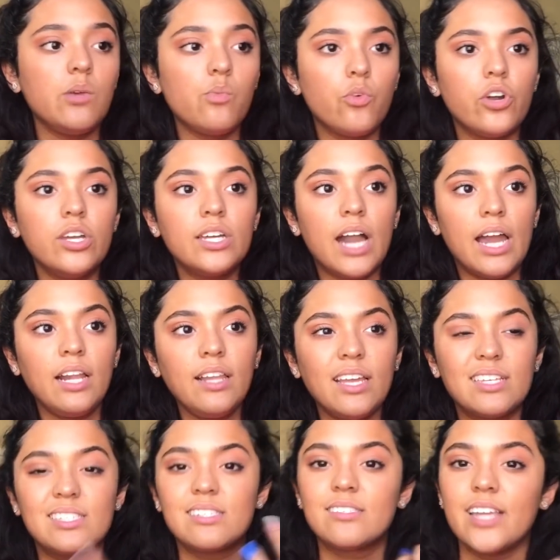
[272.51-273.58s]
would kind of like
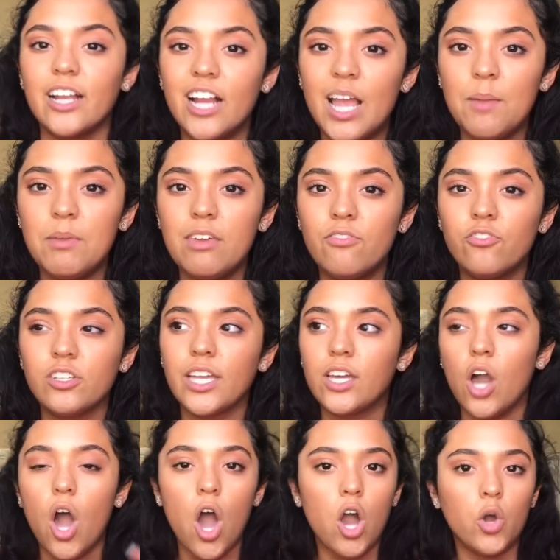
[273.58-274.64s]
stare at me for like
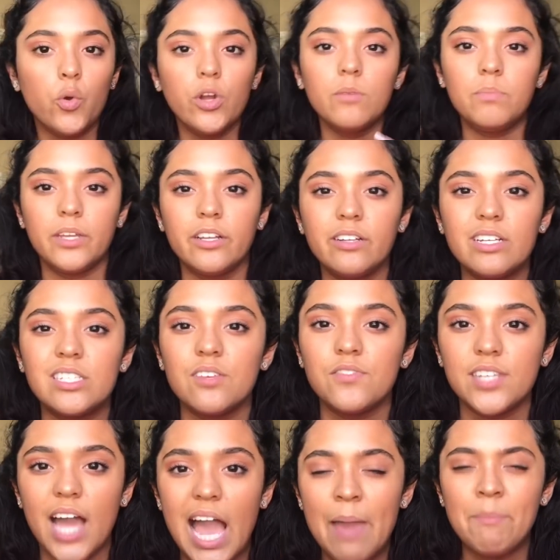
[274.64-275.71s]
awkward periods of
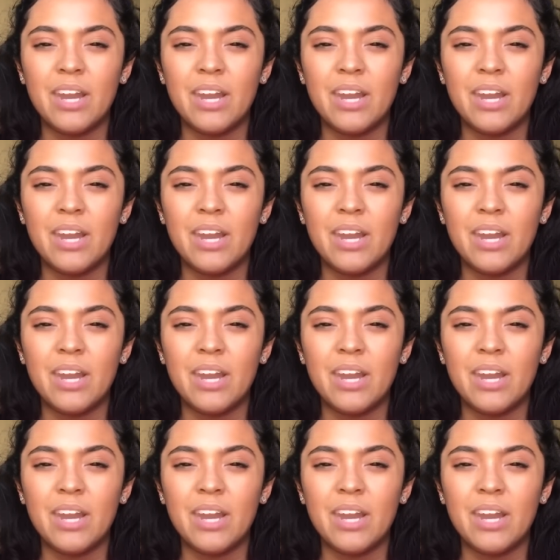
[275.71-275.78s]
time,